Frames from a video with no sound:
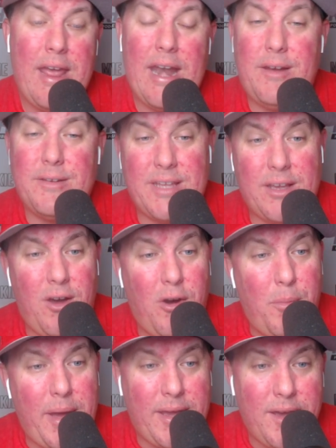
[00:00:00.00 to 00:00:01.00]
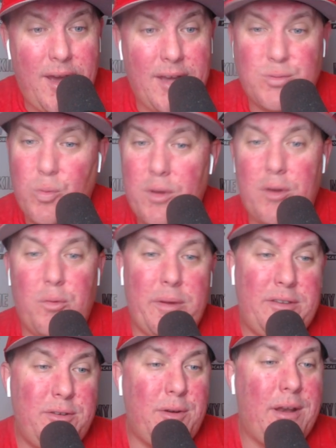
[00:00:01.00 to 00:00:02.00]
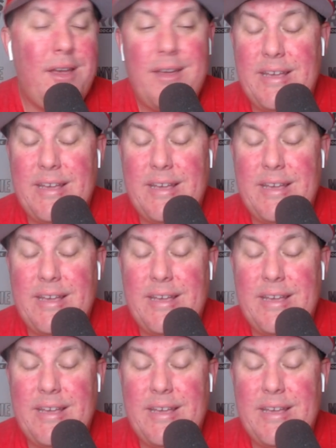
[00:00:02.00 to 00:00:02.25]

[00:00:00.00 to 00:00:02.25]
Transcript: And I was like, oh my gosh, what are we doing?